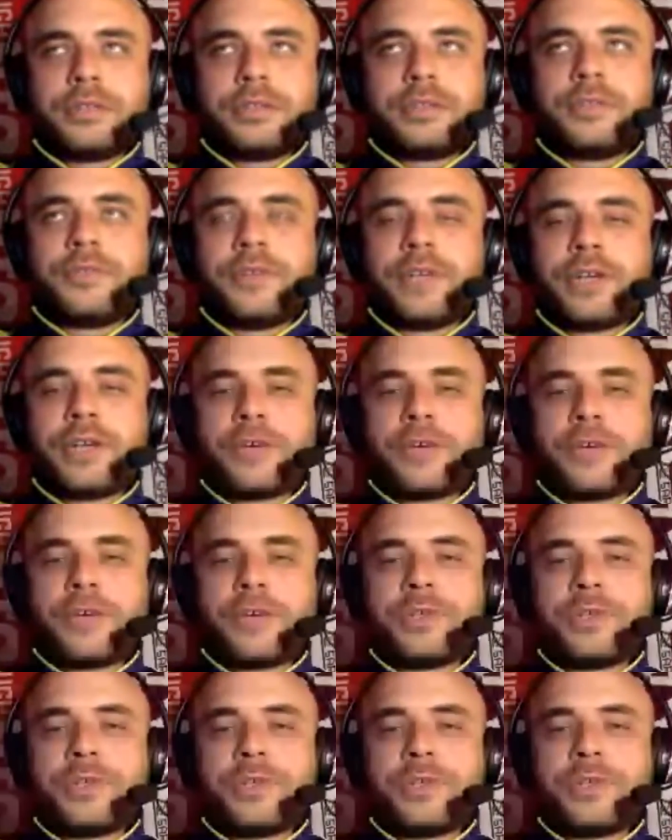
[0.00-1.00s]
The
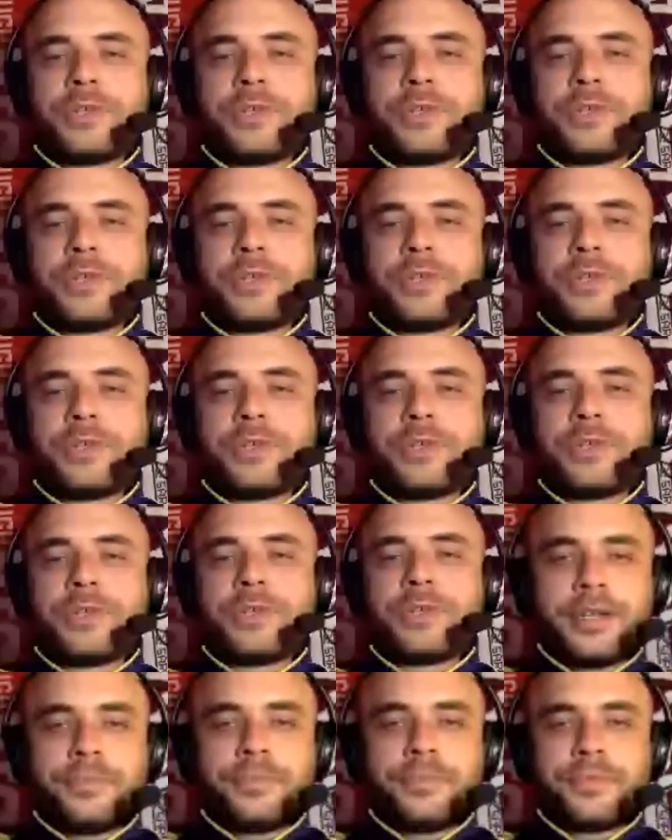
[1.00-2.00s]
veterans meaning
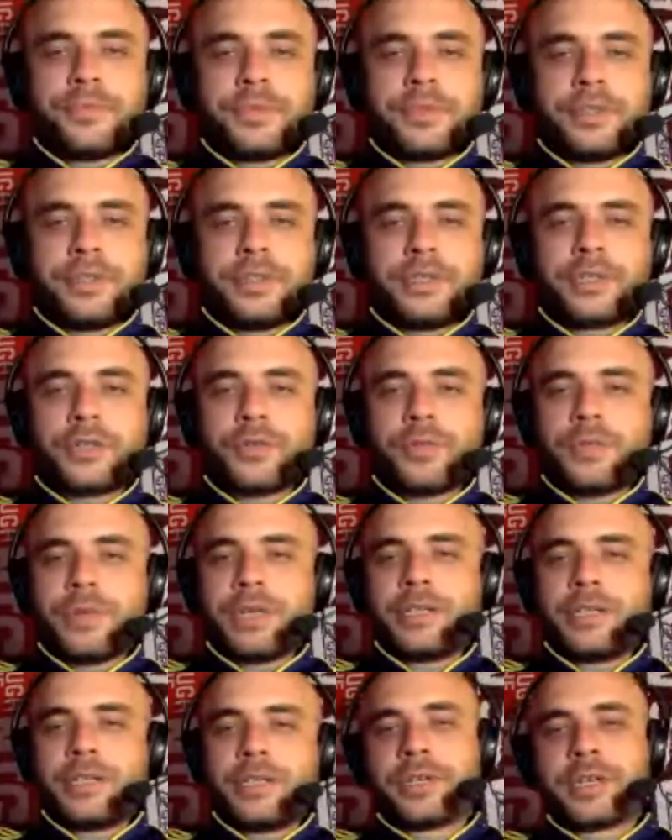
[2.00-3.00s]
Nick
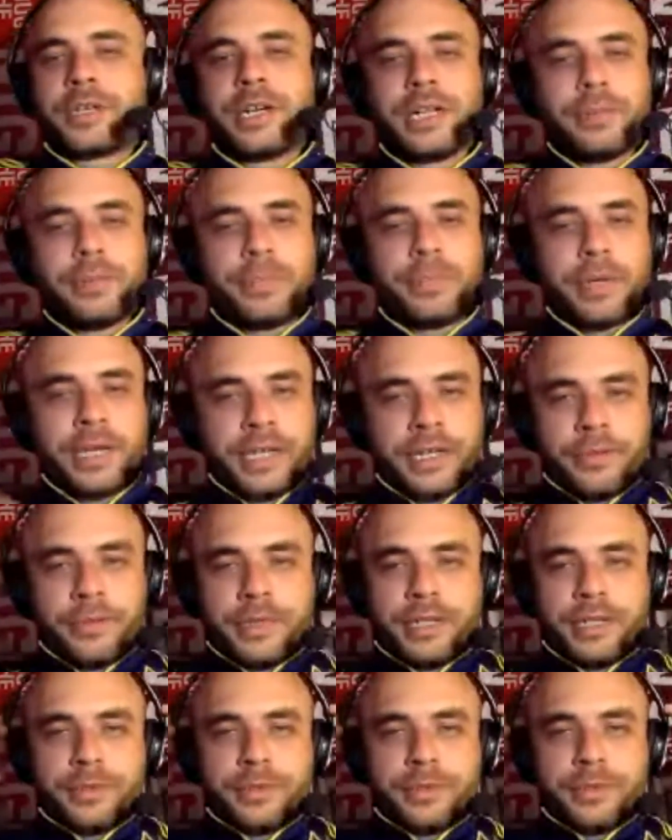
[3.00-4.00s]
Romando and Carl
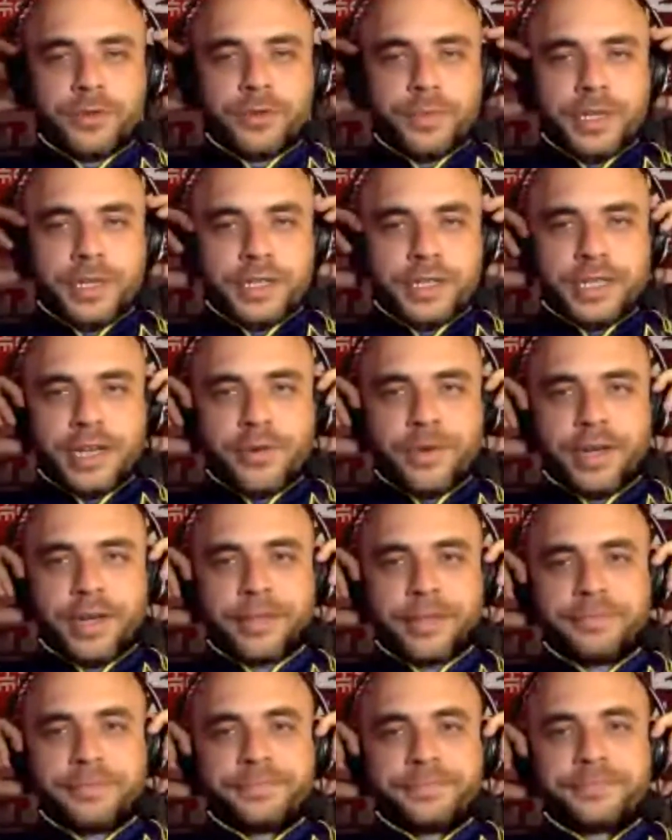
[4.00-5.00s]
Beckerman, I'm assuming. Is that
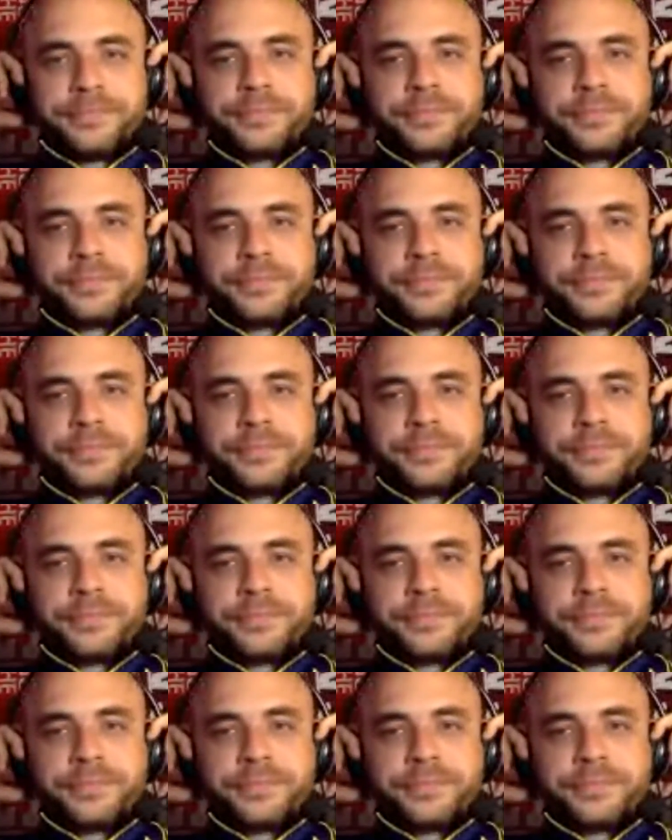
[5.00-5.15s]
right?